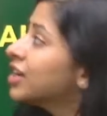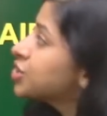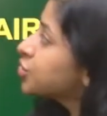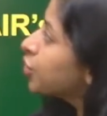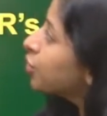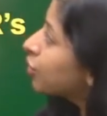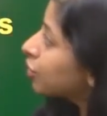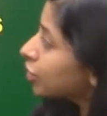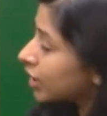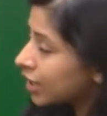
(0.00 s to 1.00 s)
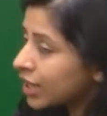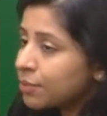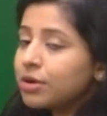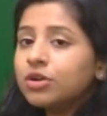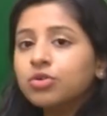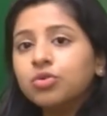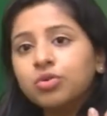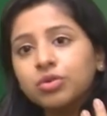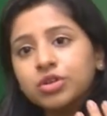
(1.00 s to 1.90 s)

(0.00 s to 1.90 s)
So in able to,